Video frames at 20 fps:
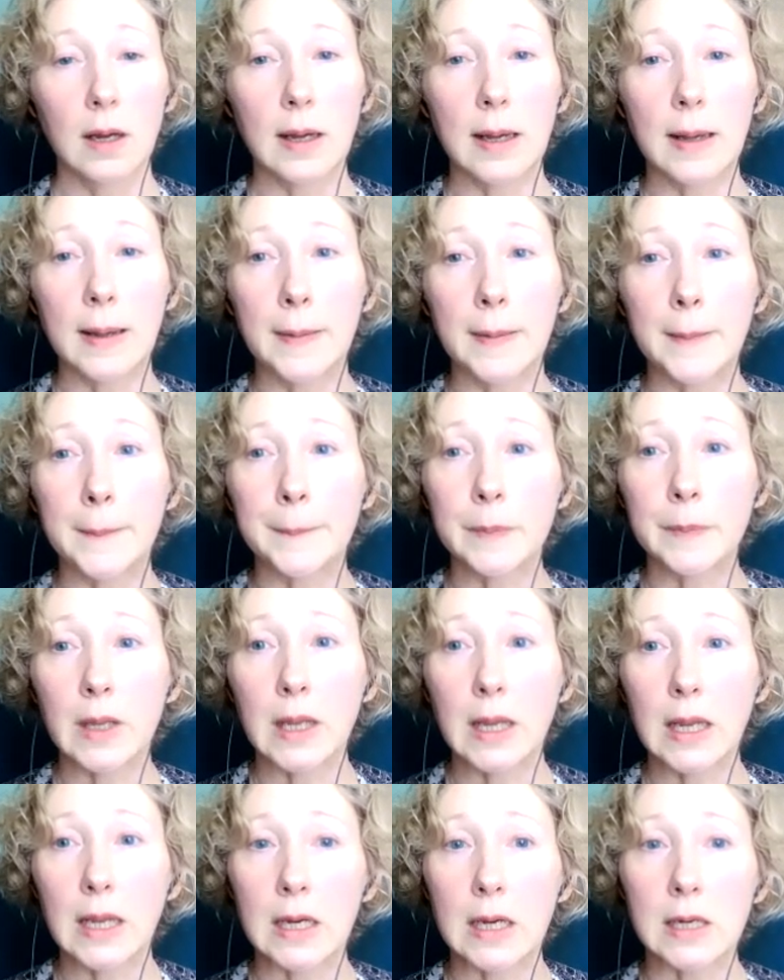Um,
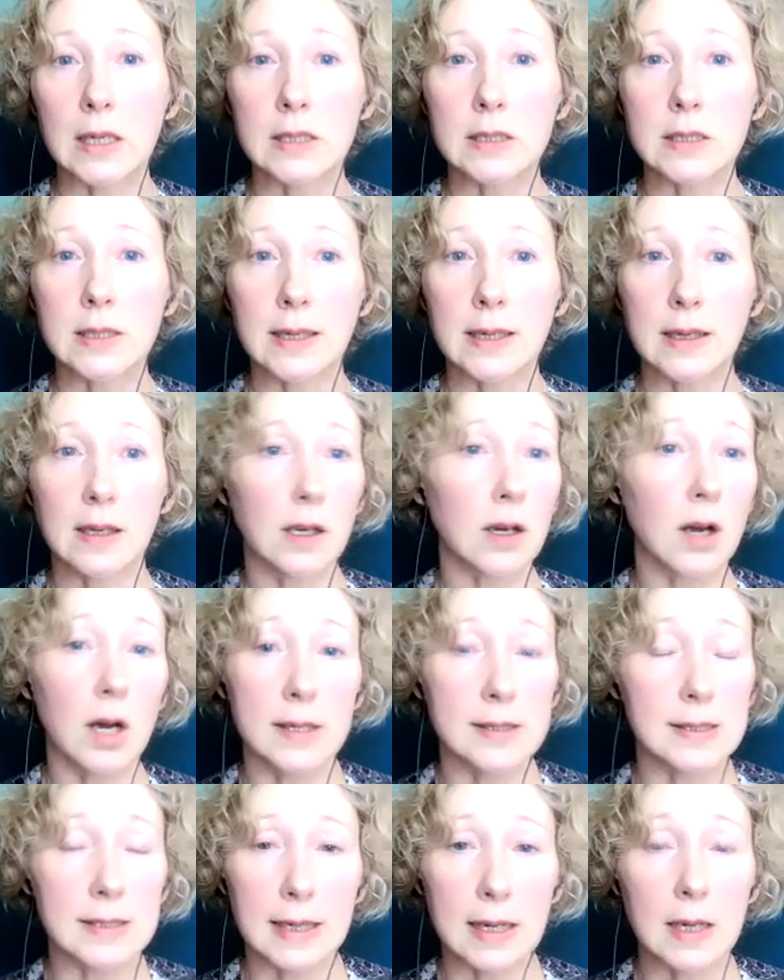and it can
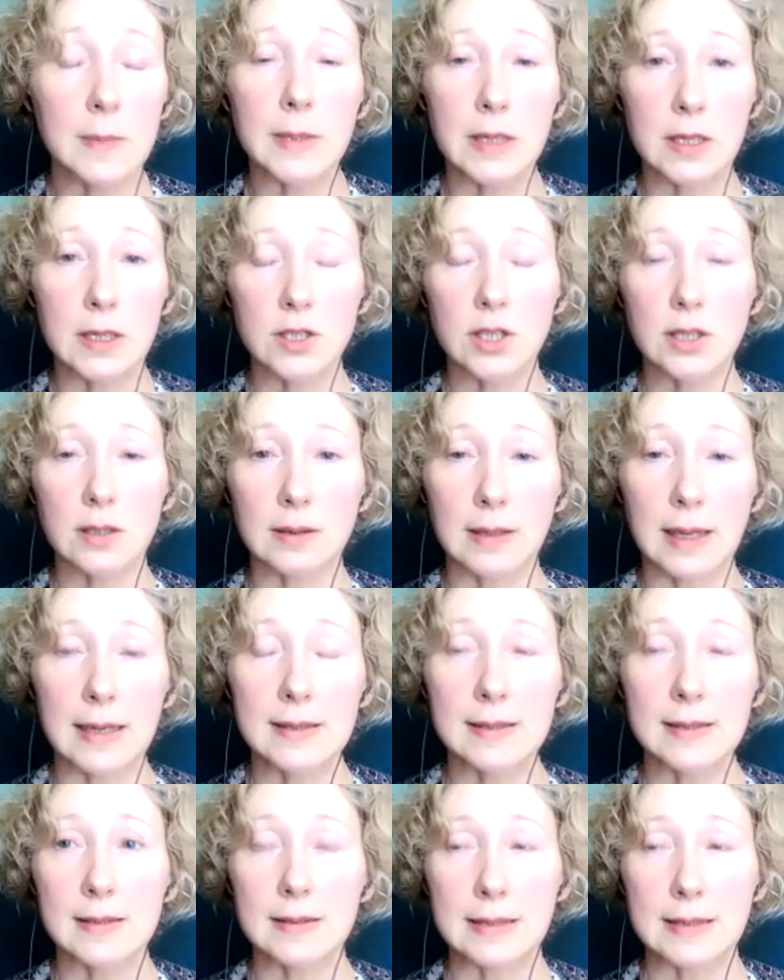cause damage. It
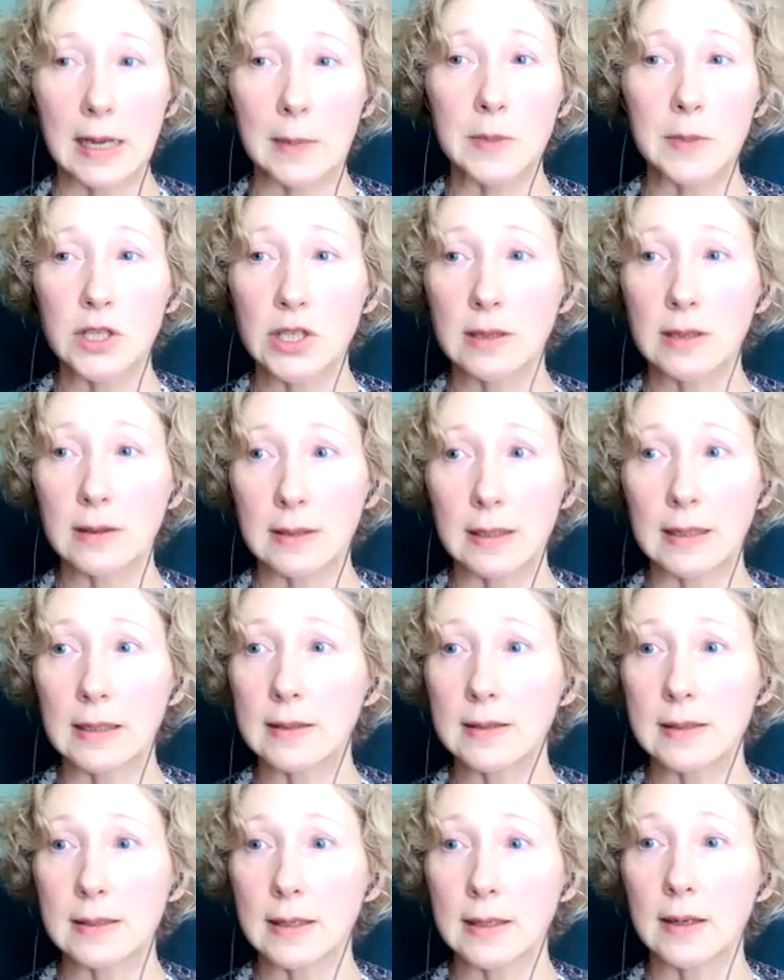lets damaging
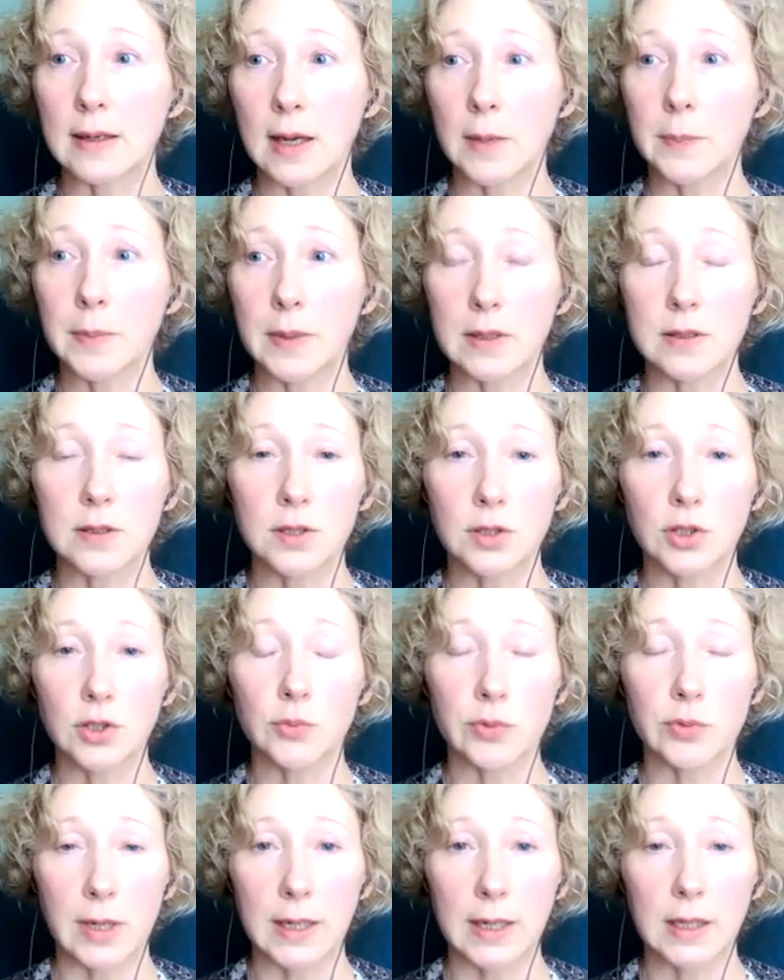things get up into
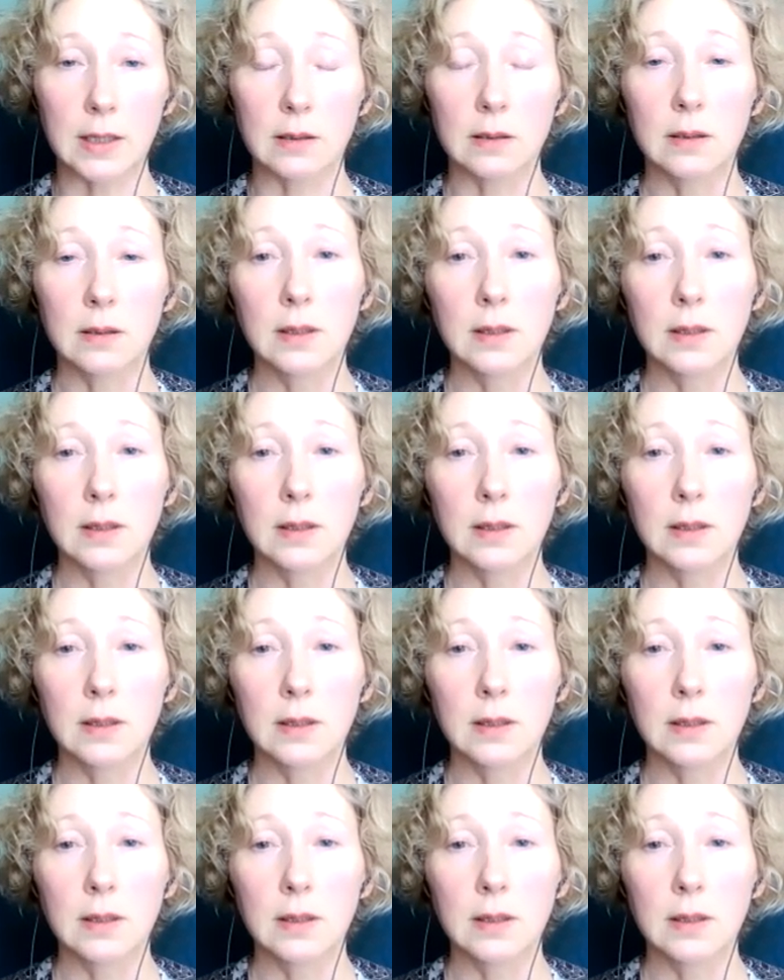your brain.